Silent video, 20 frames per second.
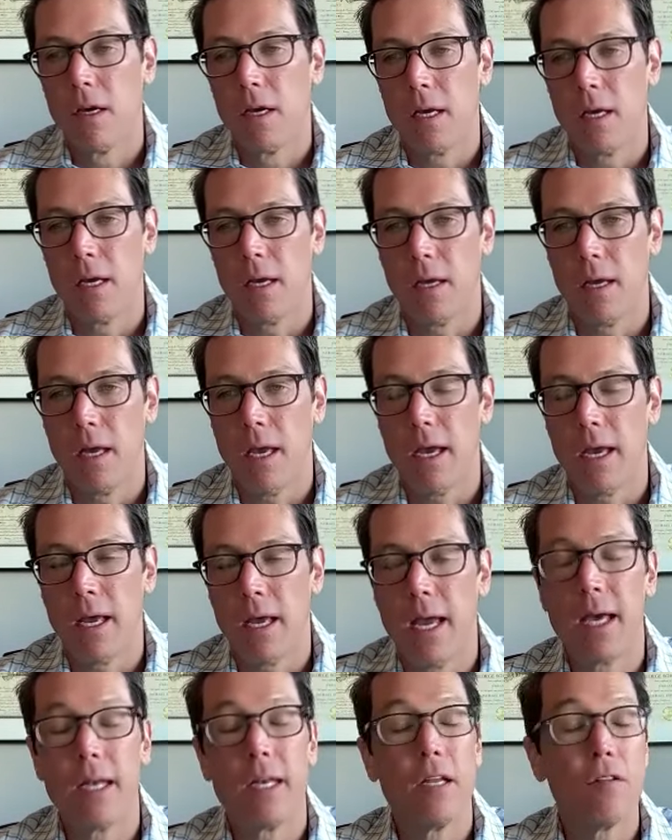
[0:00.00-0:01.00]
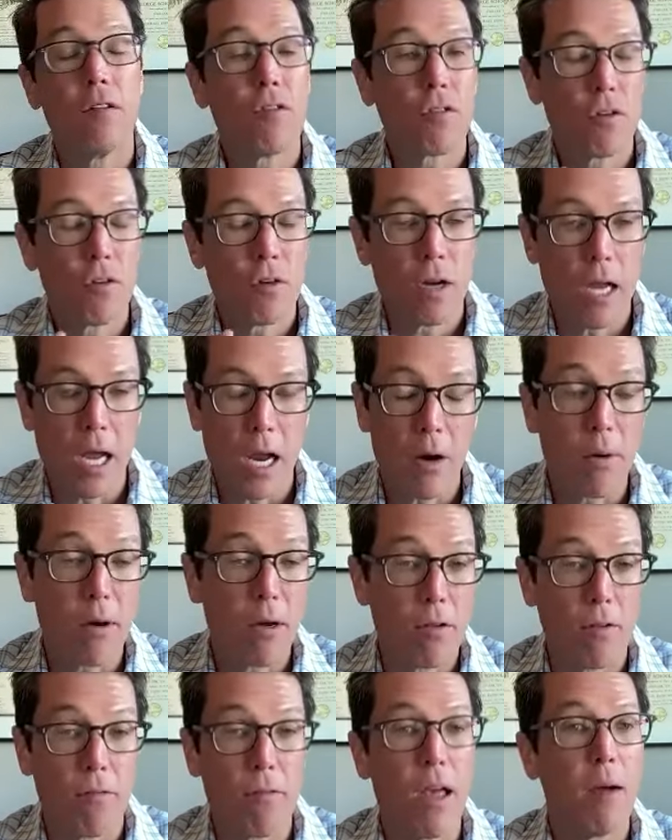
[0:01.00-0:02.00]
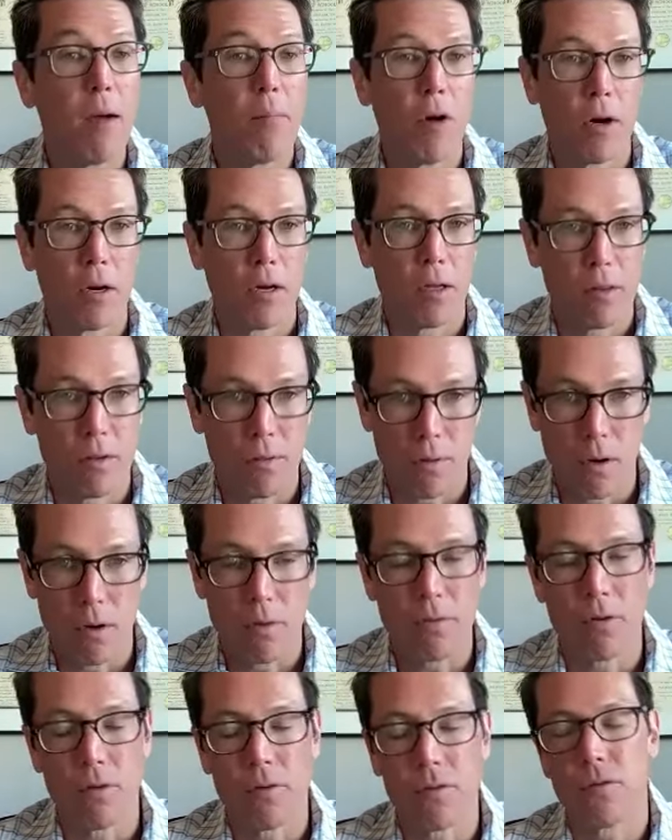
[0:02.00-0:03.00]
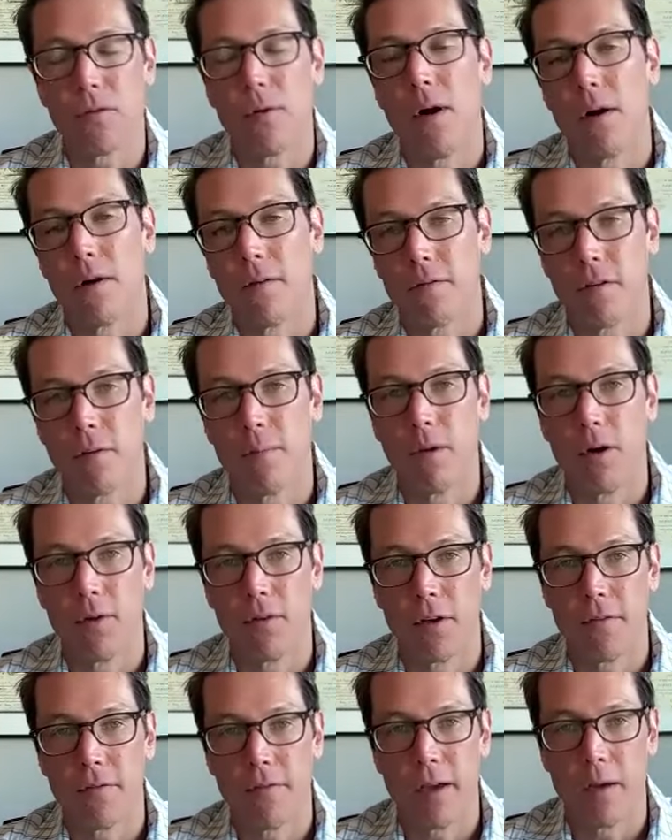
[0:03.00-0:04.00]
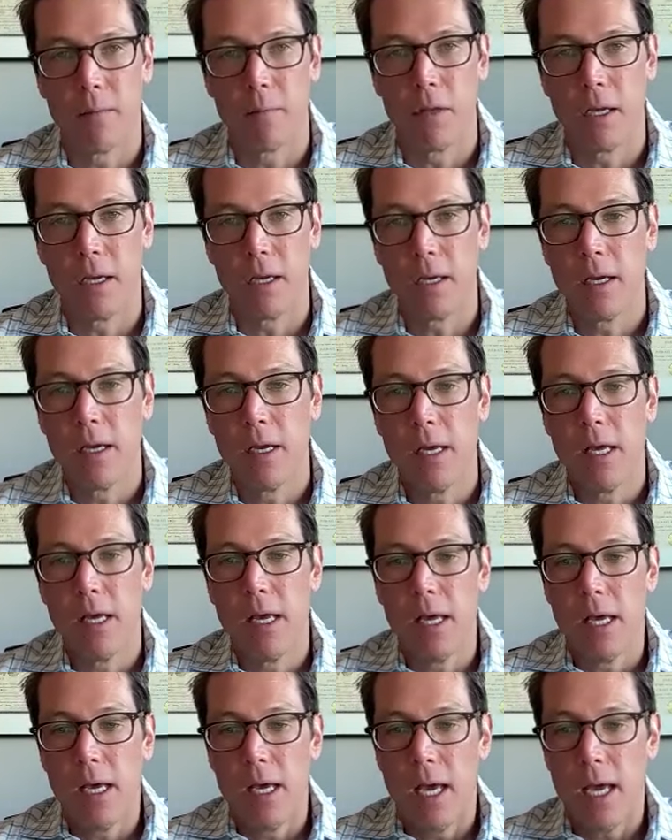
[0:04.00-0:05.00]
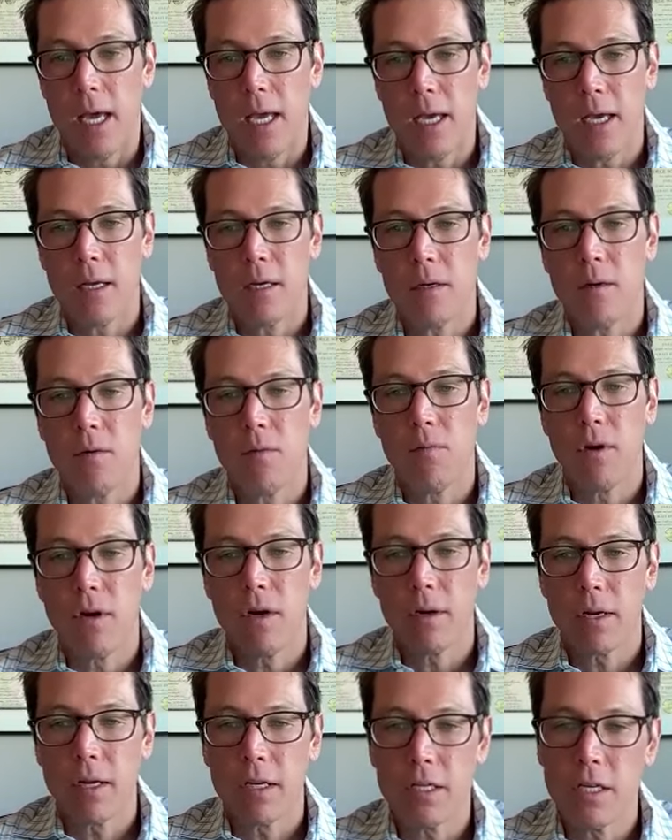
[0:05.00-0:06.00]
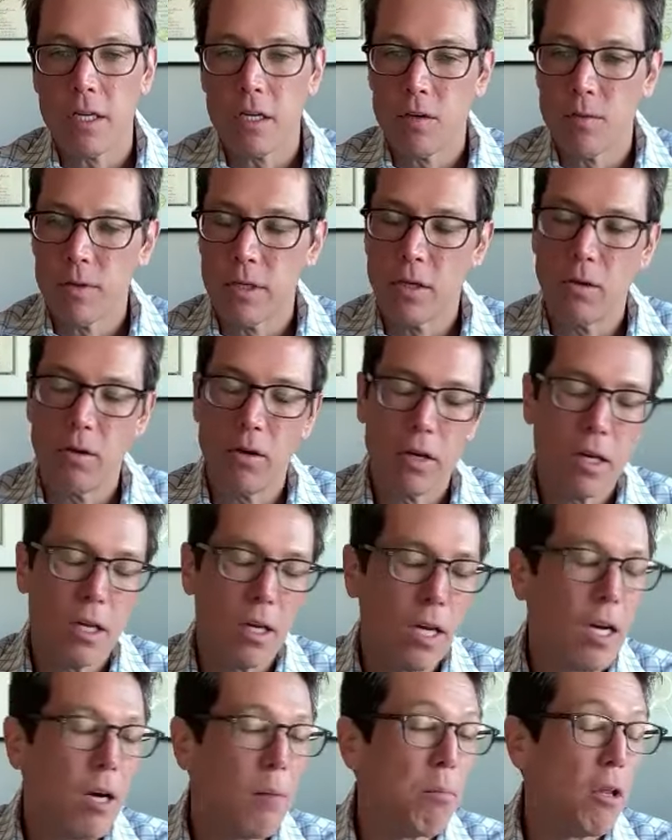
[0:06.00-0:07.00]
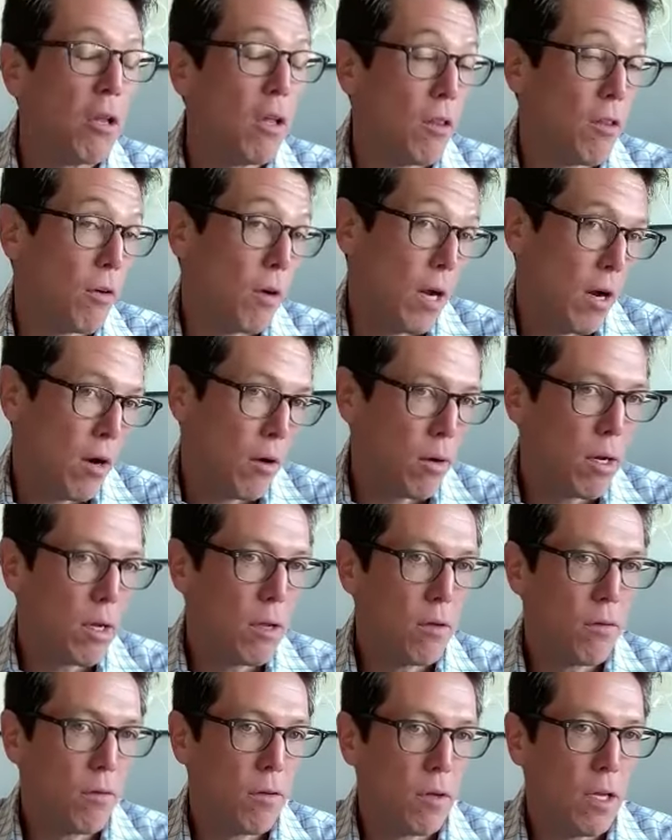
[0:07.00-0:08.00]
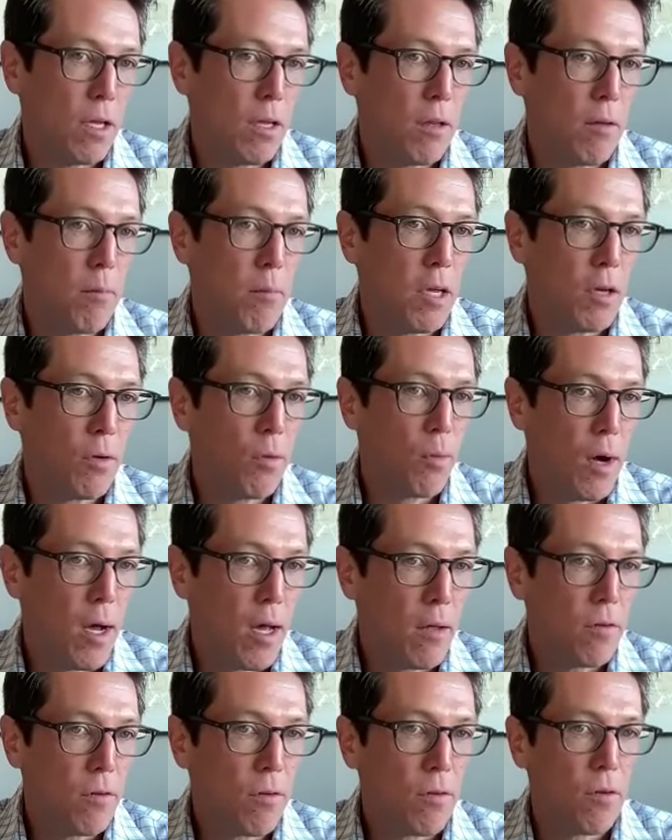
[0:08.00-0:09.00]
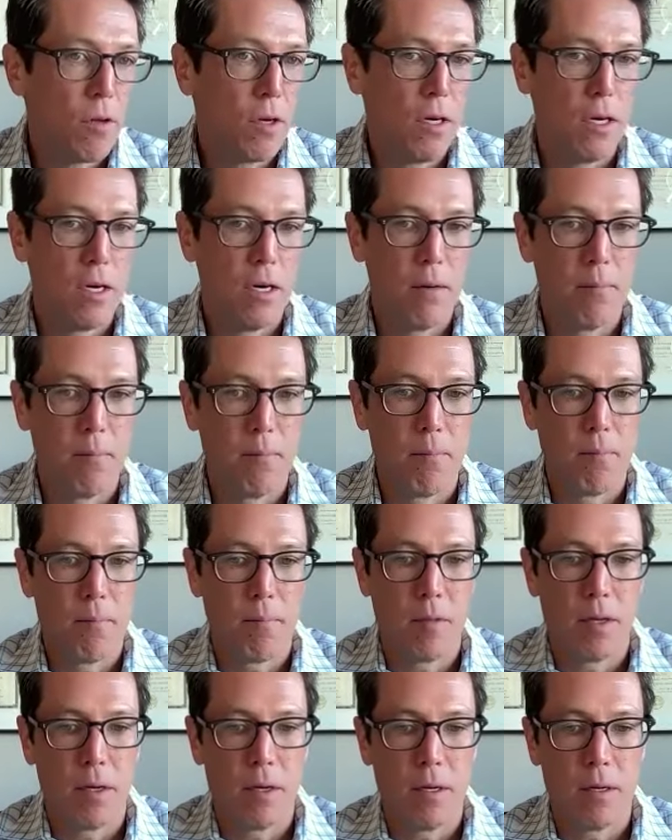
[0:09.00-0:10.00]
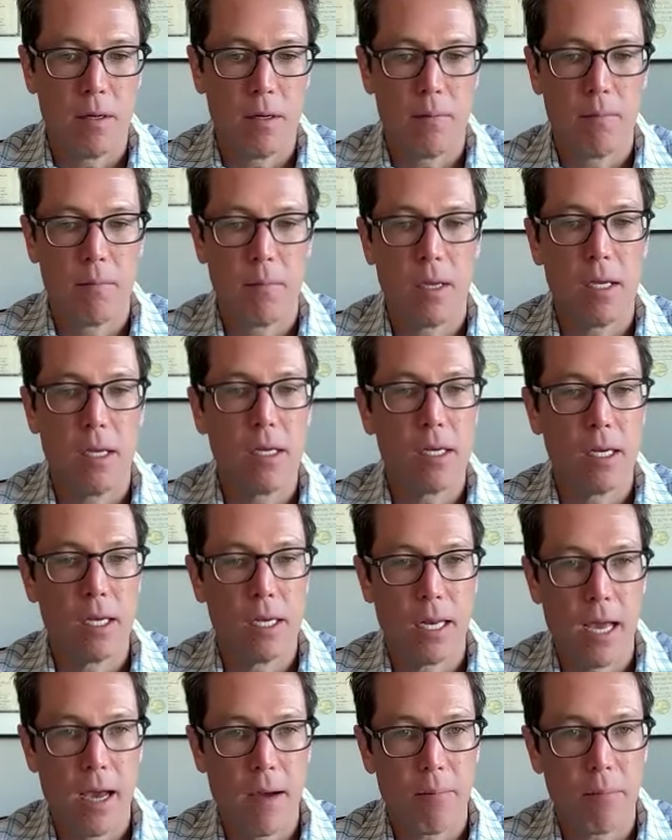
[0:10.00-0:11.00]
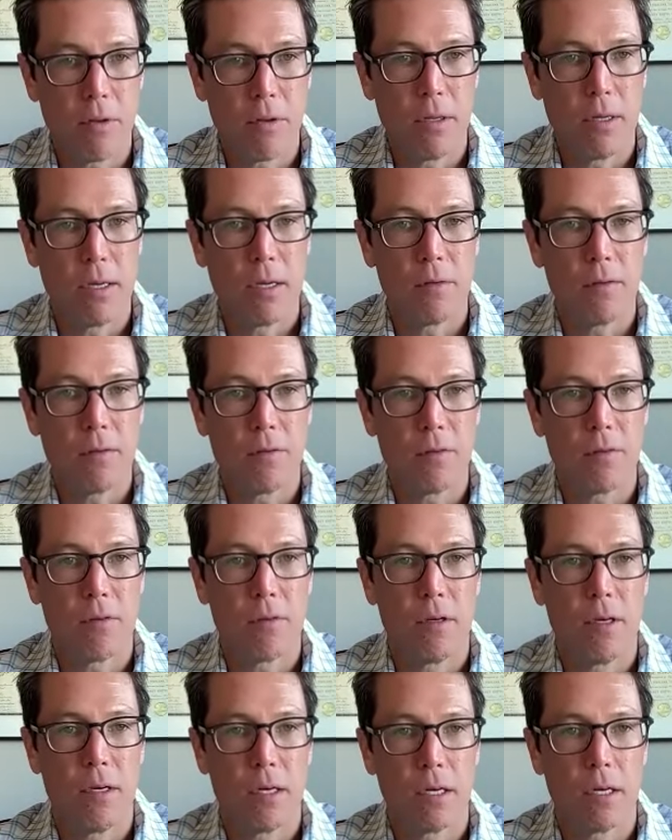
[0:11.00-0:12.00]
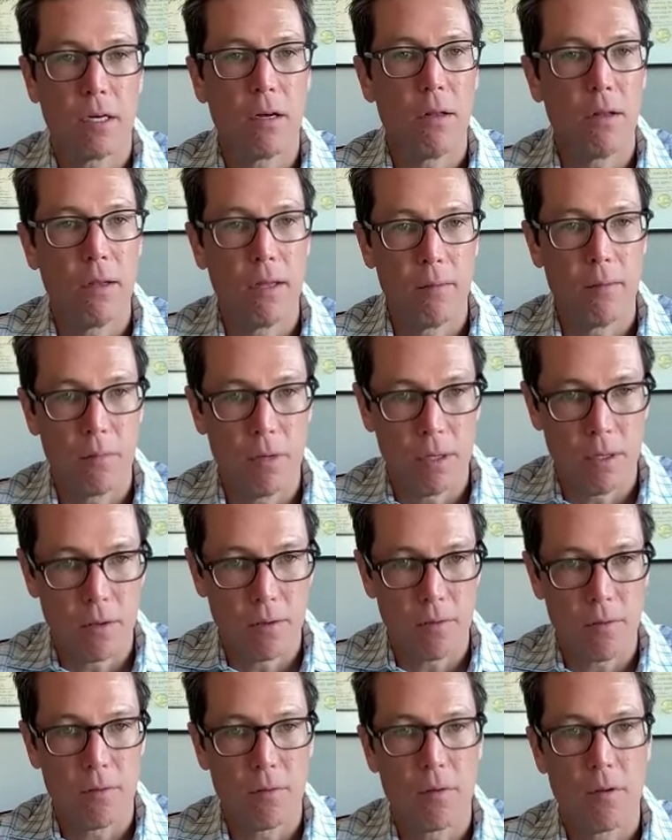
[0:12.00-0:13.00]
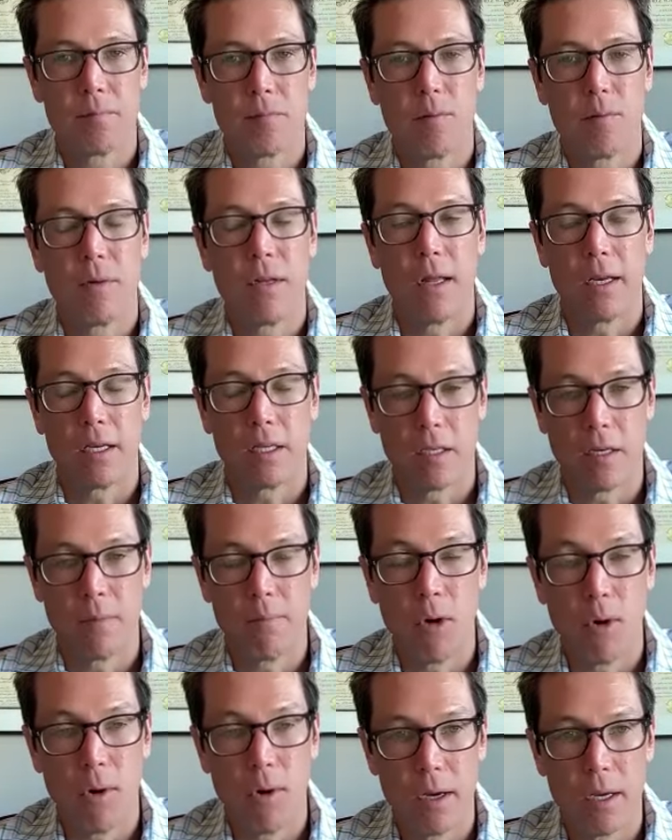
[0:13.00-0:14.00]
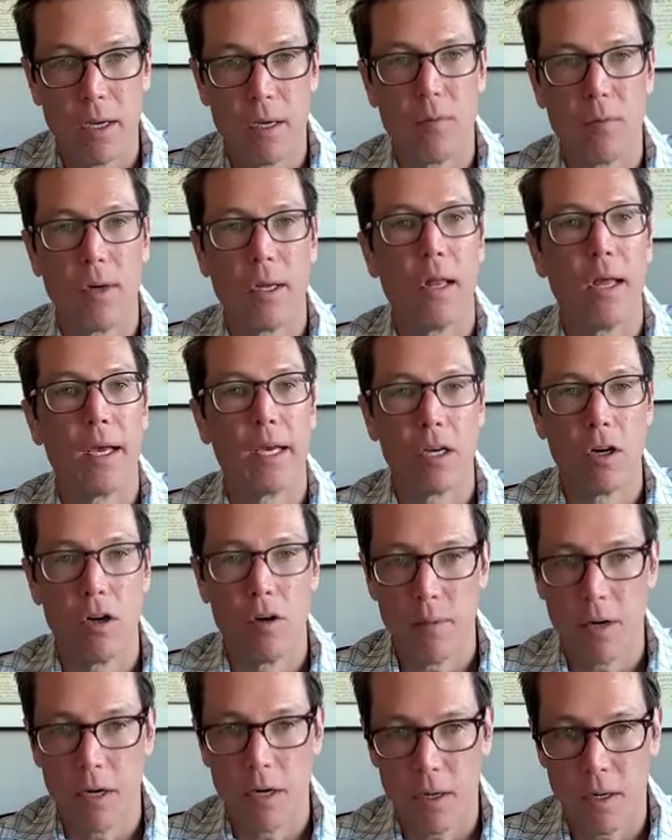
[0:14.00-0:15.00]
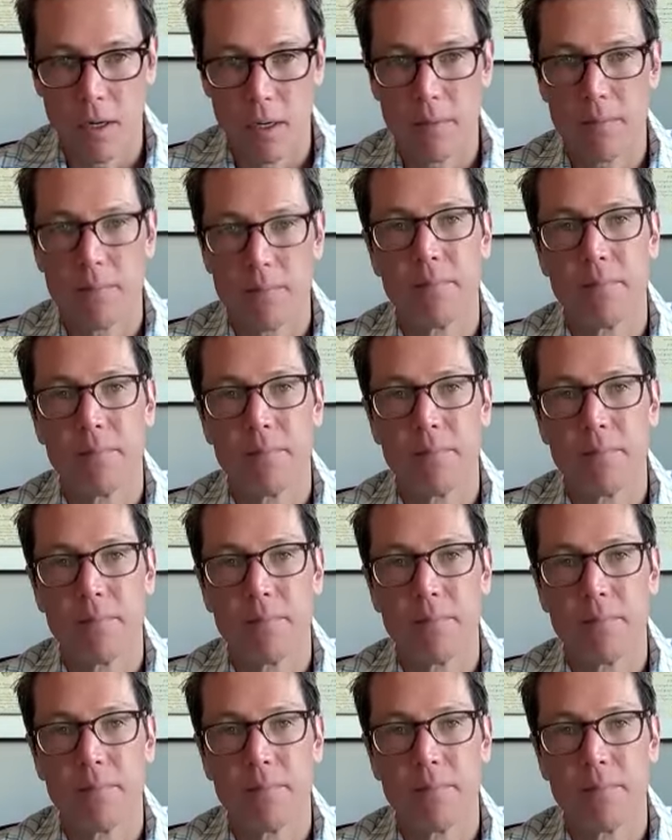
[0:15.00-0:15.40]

And, and in certain areas of that market, they're also strong for multifamily. And we're continuing to look in a couple other areas in the Midwest, um, um, Indianapolis, uh, Columbus. We like Des Moines. We like Omaha.